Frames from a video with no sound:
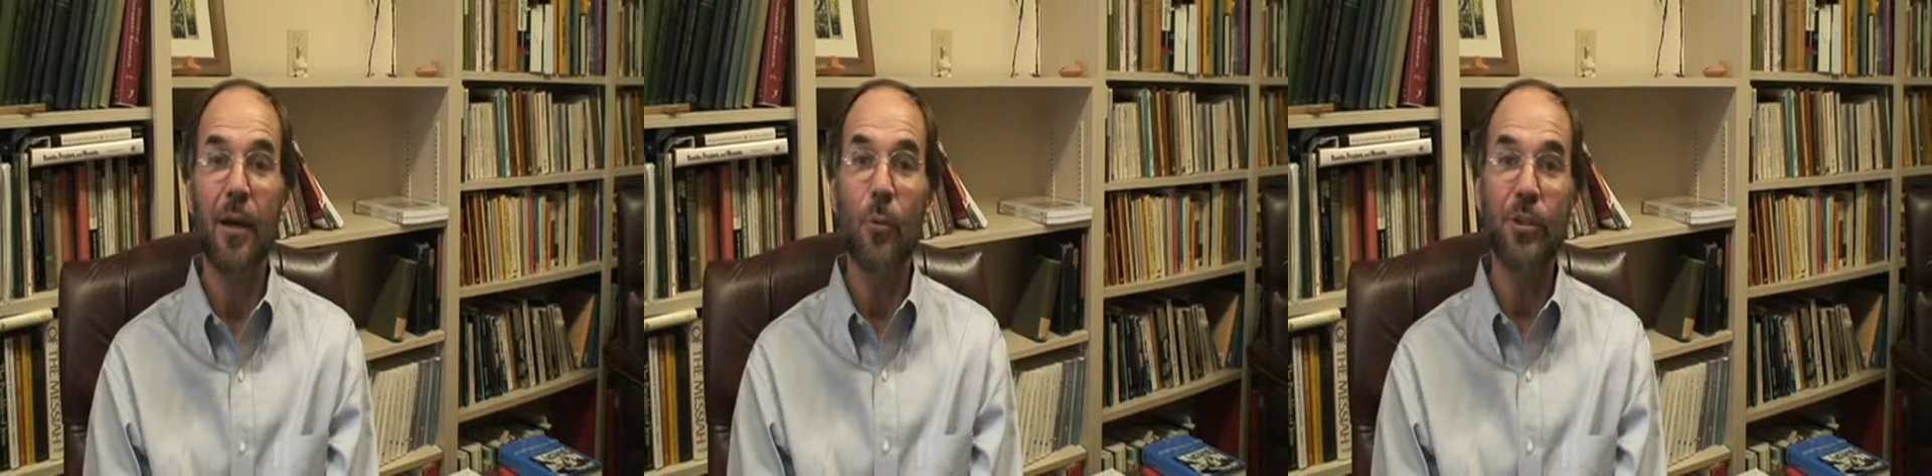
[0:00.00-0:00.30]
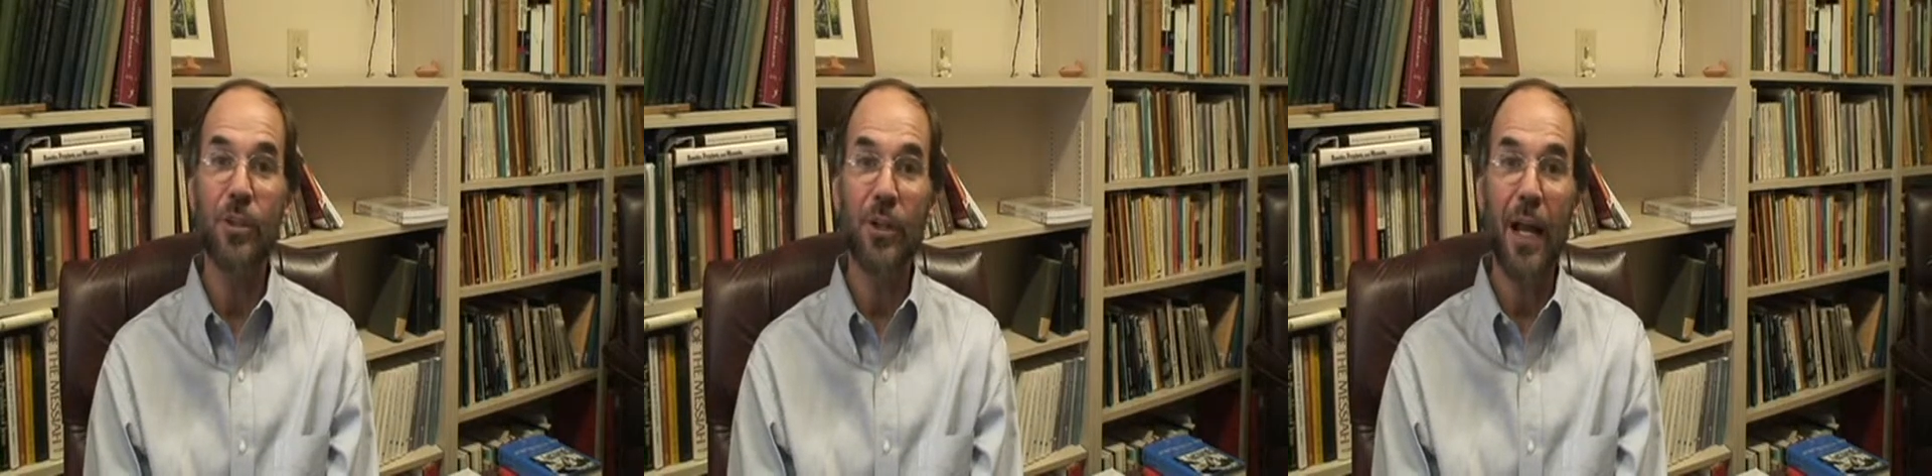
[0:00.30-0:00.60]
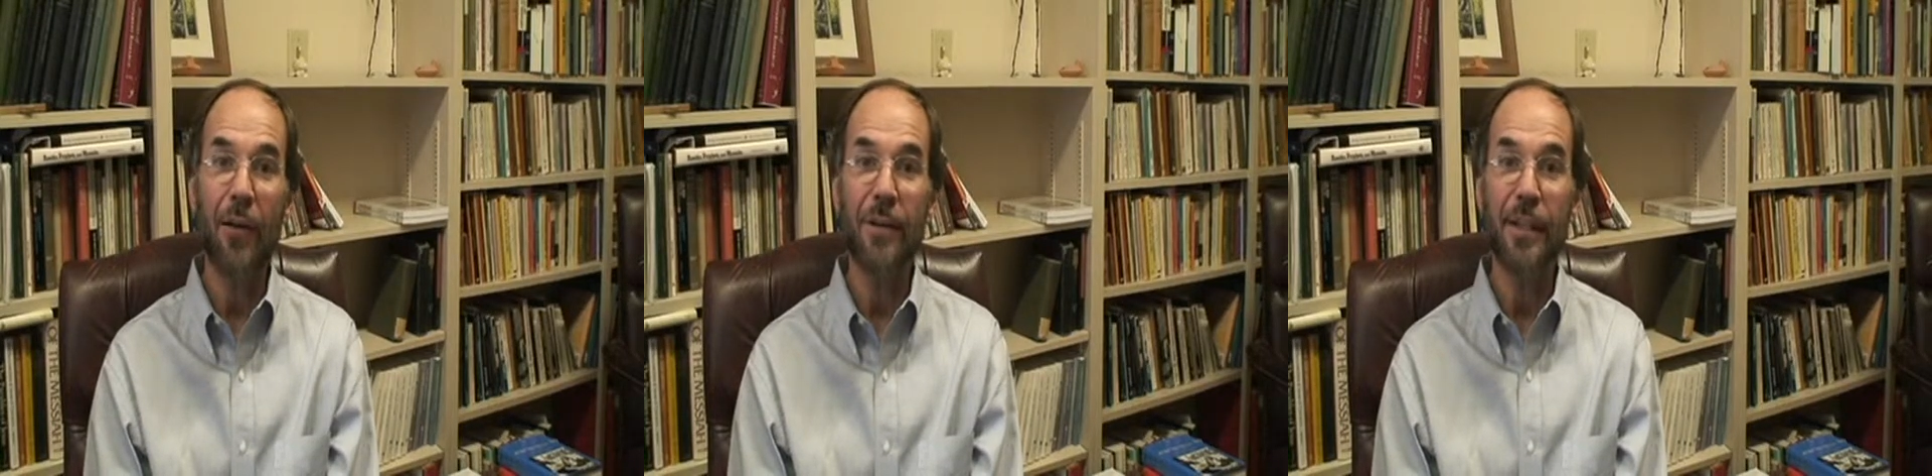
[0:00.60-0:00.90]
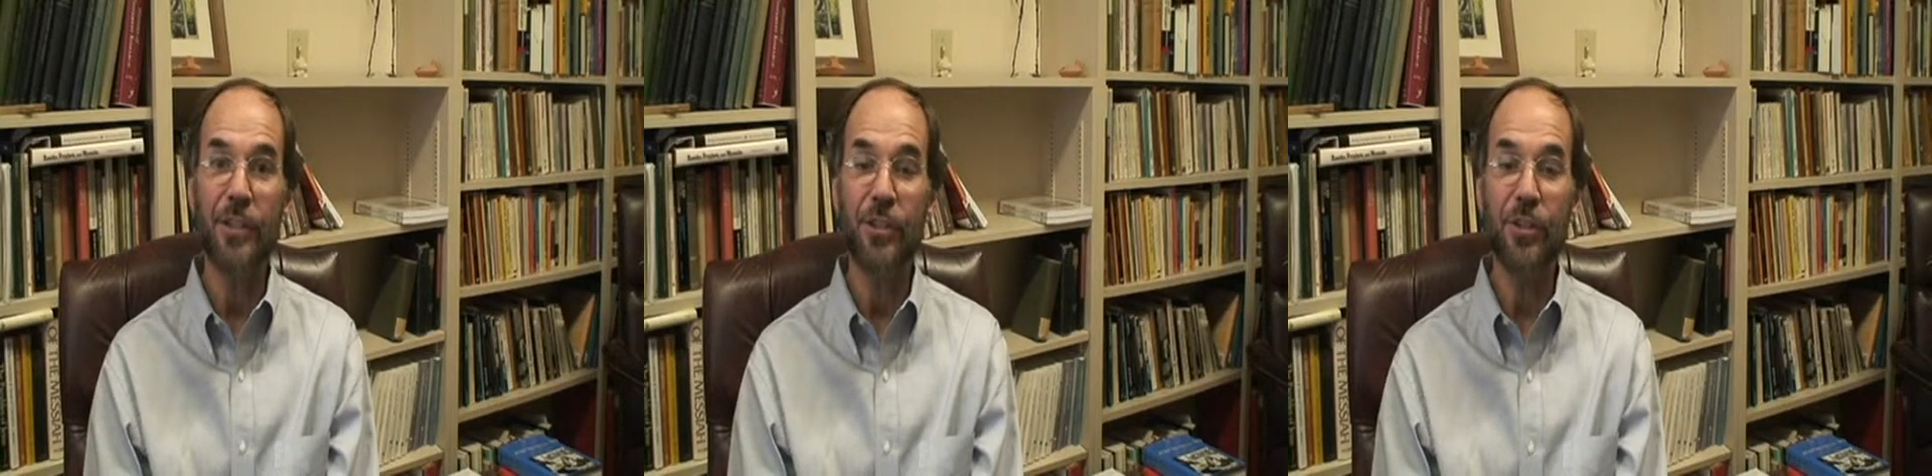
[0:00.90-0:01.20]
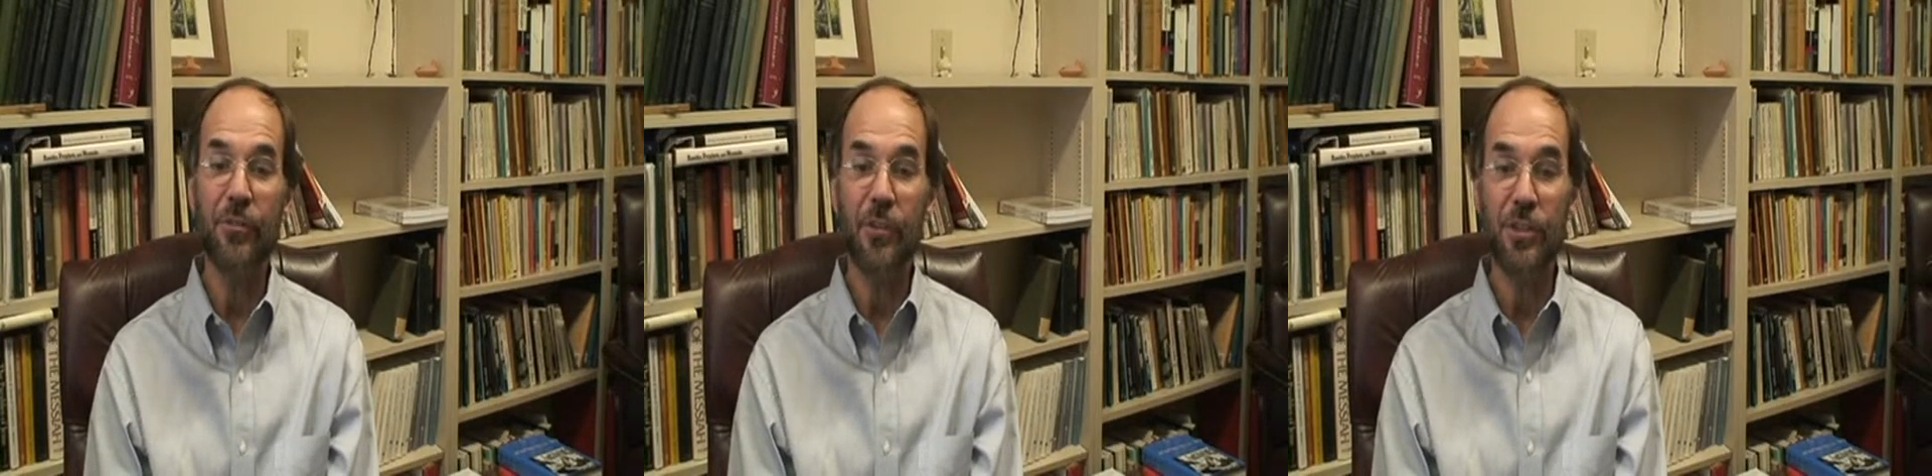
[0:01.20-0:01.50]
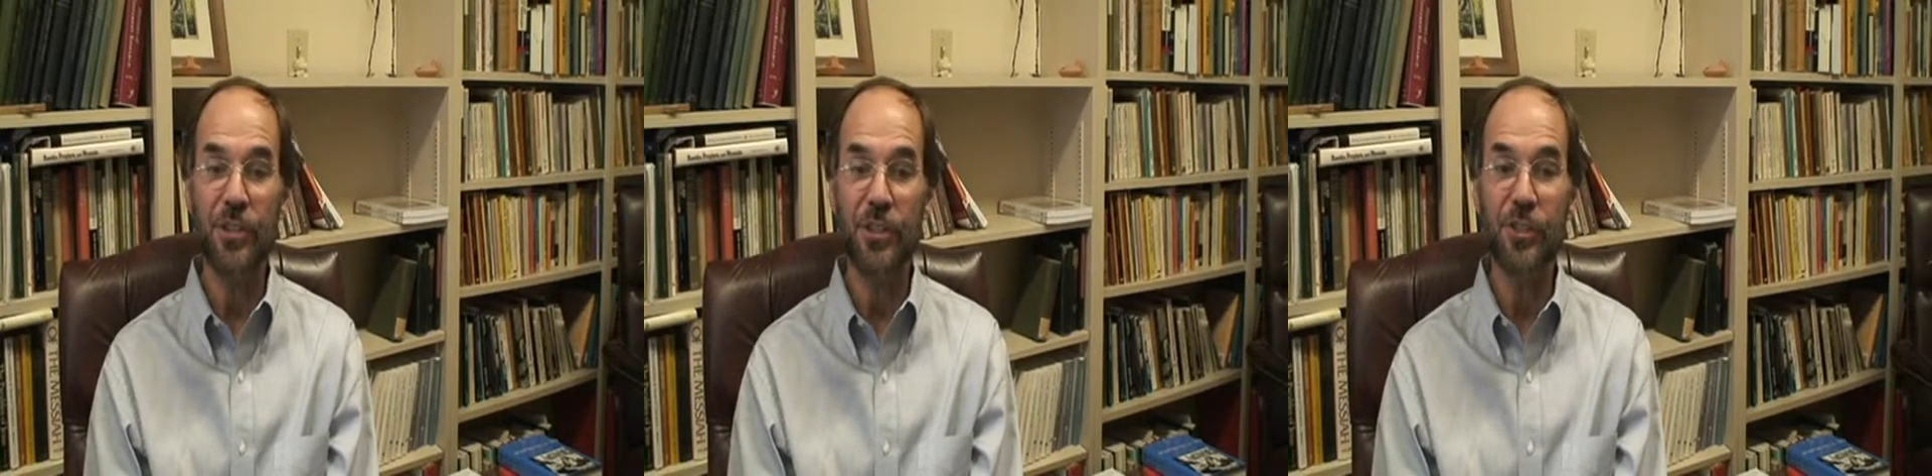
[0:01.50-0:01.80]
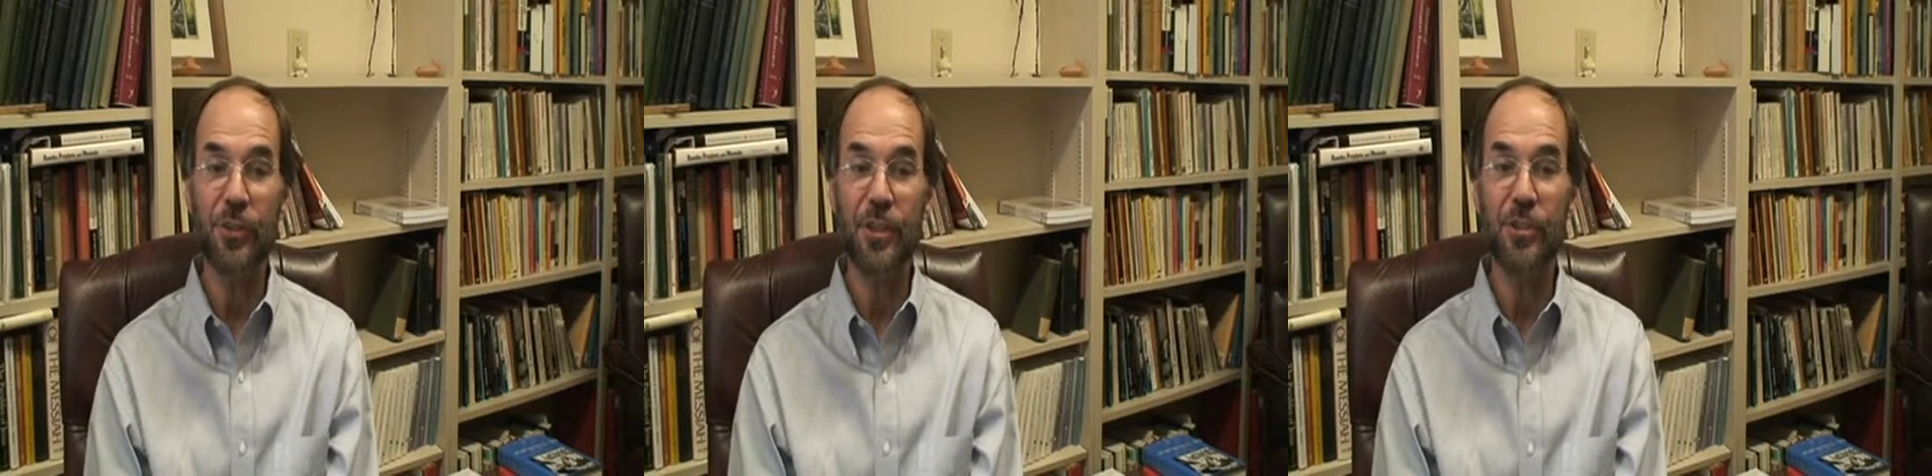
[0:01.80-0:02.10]
we'll turn our attention to 1st
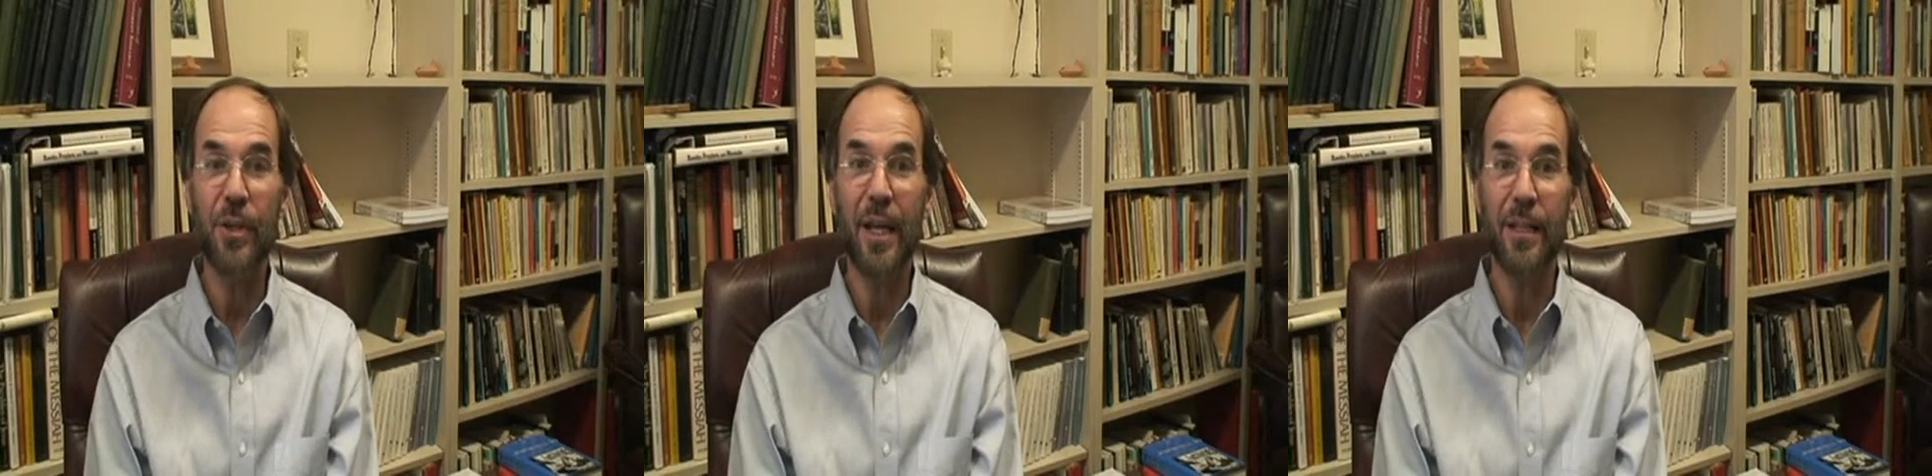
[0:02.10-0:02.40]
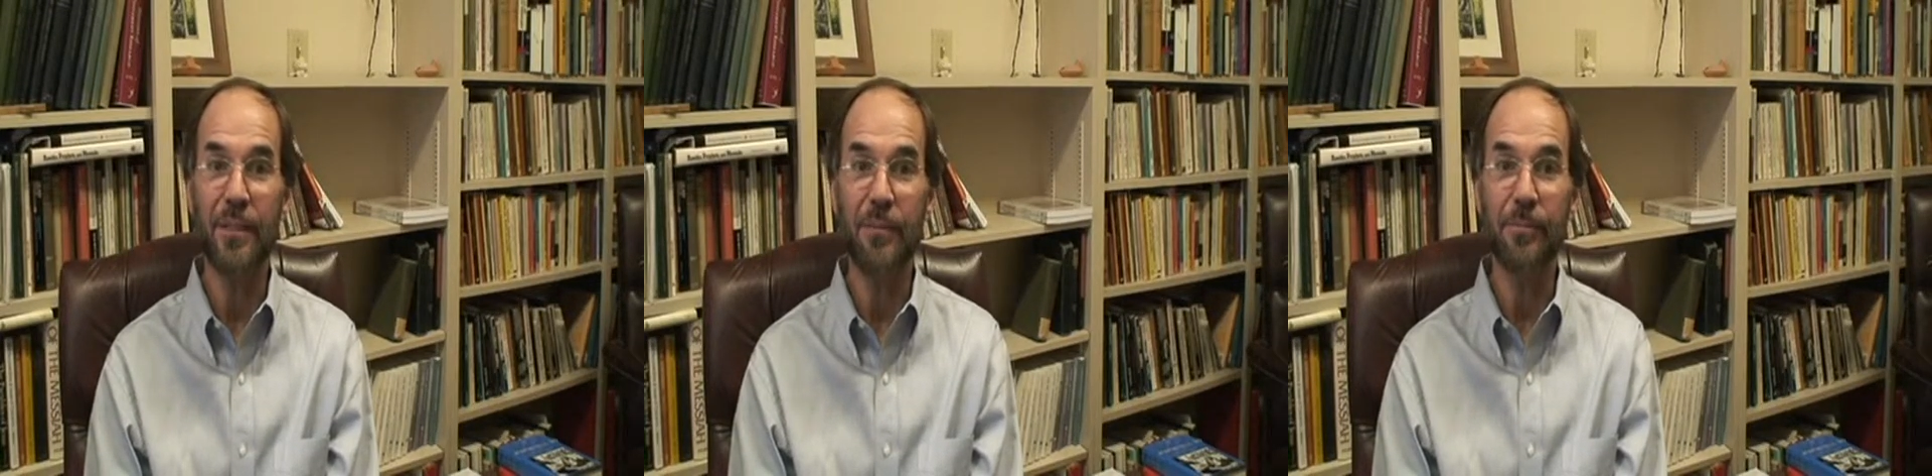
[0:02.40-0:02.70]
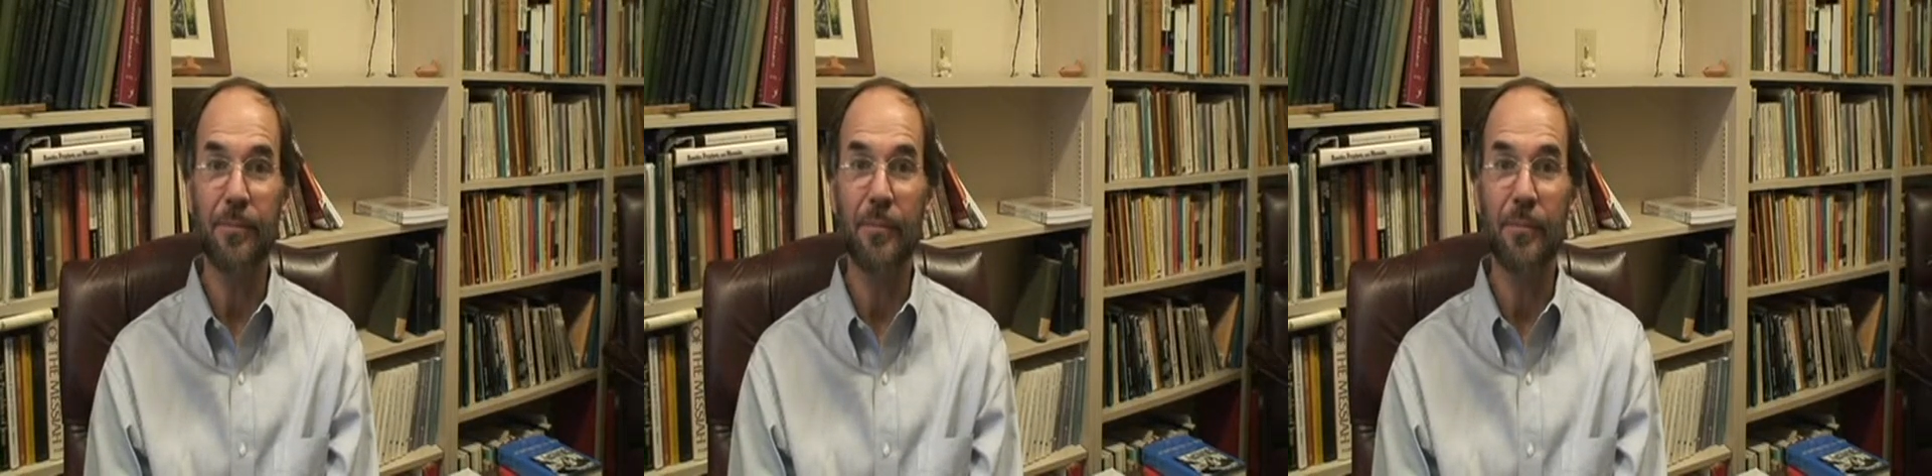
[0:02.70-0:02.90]
century Judaism.